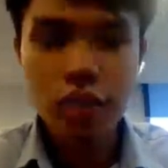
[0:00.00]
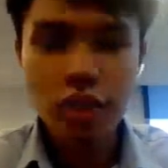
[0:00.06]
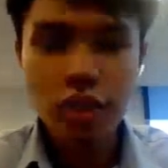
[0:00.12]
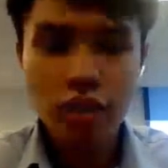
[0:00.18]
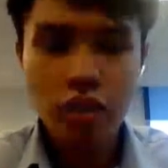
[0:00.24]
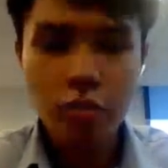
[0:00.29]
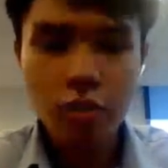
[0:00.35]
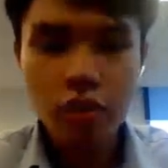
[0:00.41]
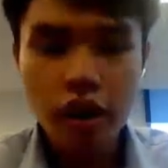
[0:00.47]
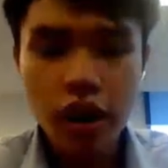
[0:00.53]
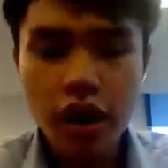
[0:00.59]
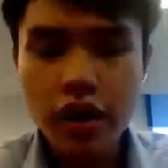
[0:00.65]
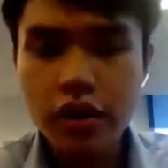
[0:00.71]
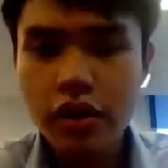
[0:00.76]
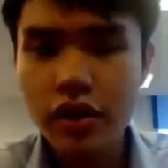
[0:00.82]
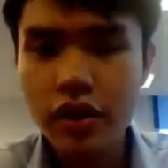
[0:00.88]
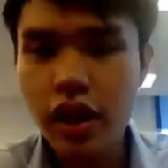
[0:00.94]
what's a hard mode
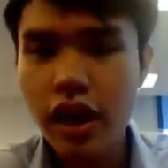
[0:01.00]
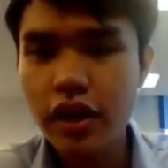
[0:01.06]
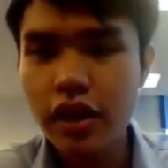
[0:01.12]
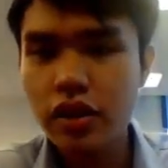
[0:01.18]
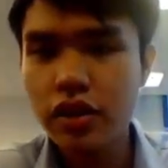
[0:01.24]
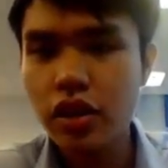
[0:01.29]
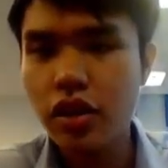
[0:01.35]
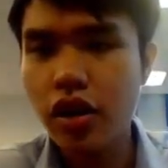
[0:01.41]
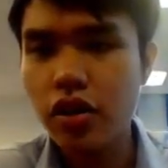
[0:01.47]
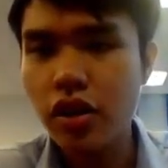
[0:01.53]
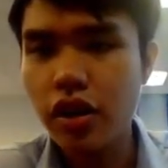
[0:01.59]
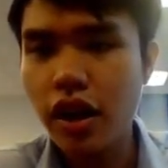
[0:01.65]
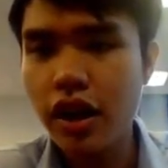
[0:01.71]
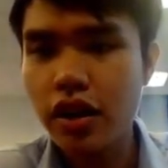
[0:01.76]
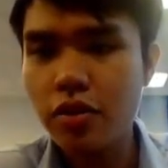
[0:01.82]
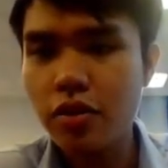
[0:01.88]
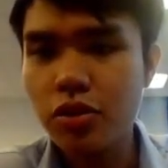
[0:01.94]
has is it has
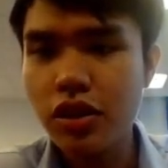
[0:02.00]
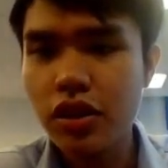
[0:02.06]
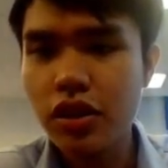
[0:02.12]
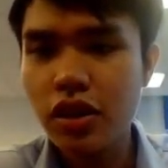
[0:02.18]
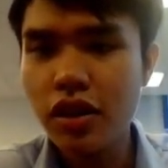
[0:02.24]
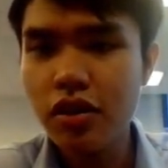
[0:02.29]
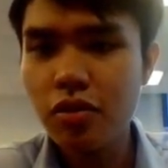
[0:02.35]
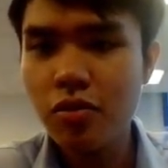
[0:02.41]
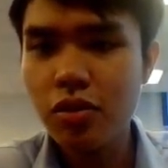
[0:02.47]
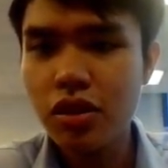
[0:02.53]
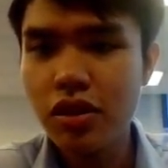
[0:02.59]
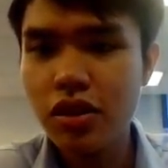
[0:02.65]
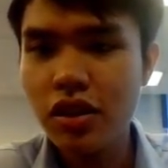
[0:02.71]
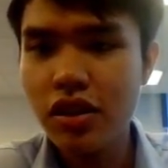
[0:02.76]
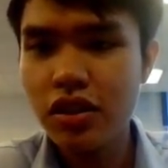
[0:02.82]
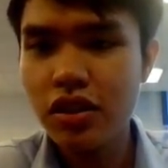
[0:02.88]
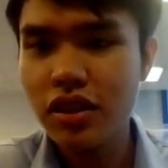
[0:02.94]
another line of chicken,
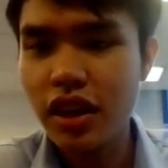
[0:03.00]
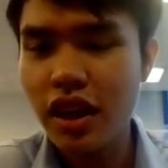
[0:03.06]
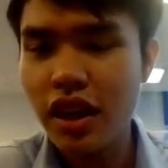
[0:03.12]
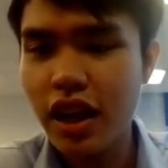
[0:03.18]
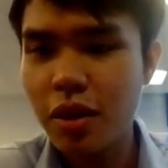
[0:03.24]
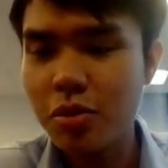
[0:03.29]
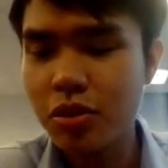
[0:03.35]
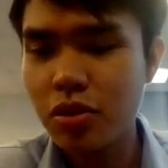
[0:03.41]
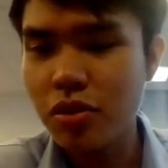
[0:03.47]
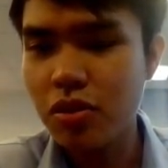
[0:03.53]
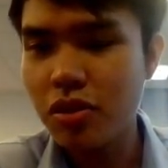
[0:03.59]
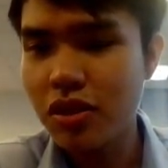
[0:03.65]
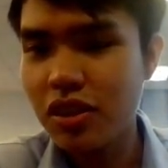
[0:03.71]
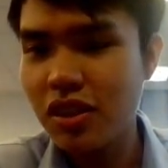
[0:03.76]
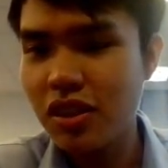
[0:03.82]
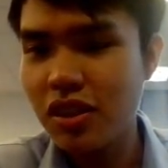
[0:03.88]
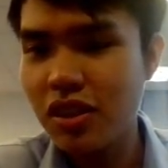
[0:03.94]
which is
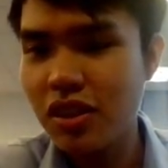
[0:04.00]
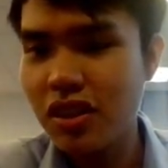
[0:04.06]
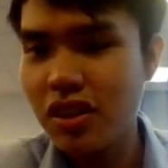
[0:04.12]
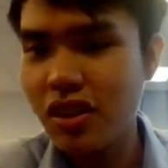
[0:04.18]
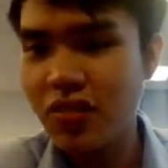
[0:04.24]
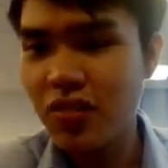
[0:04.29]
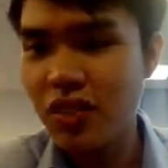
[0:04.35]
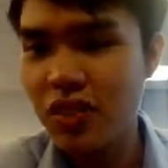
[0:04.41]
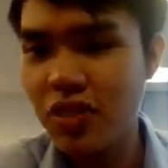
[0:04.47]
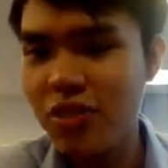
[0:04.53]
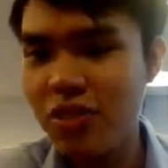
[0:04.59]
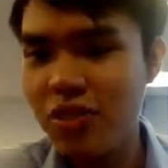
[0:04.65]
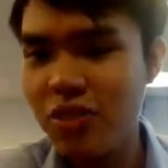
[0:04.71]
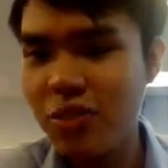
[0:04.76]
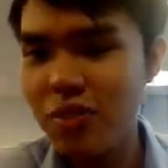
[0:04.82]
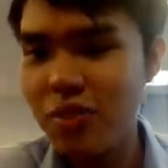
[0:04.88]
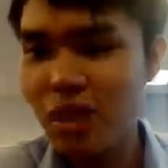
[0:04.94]
absolutely
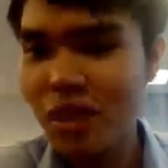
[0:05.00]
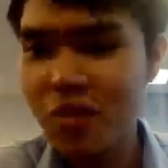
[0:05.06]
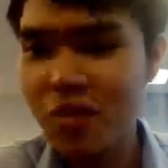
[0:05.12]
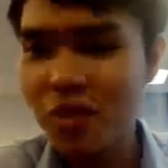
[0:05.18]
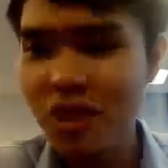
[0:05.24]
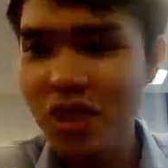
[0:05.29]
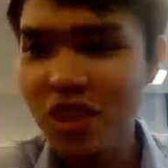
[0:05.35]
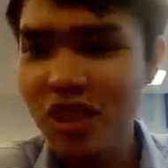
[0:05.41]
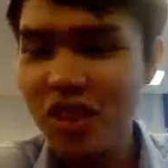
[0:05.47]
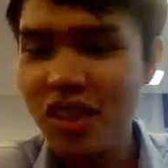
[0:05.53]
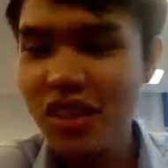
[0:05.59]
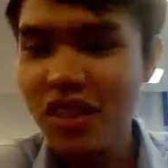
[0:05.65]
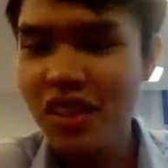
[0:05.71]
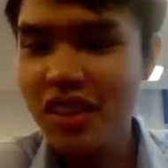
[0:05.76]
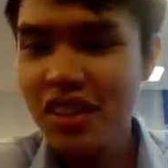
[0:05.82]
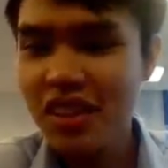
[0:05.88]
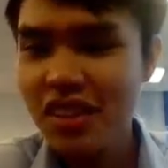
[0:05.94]
difficult to play with.
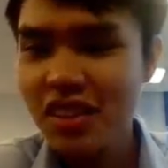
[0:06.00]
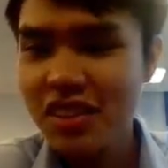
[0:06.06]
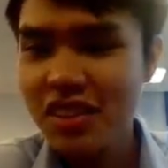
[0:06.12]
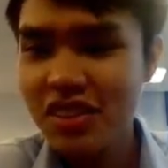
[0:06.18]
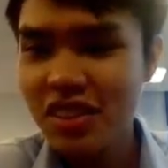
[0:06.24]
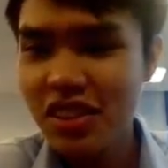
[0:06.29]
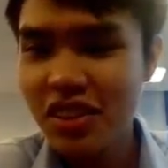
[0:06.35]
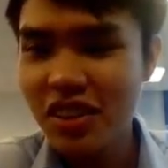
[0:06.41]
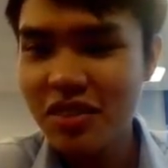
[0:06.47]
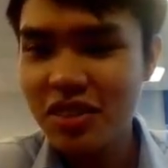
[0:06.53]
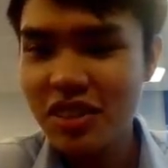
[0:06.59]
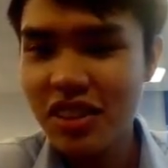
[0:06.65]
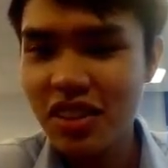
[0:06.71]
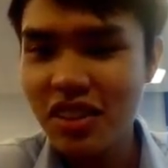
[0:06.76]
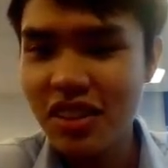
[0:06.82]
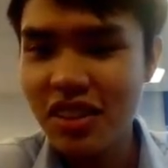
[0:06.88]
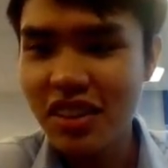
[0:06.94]
So I'm
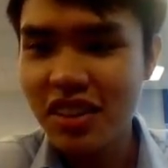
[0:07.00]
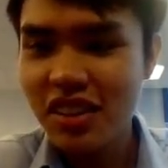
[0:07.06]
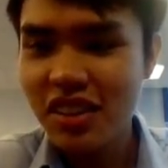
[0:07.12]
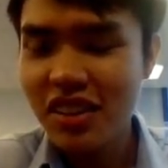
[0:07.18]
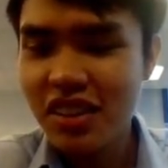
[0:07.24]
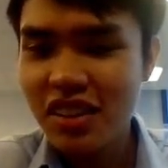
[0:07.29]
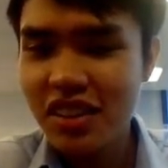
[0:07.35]
just gonna.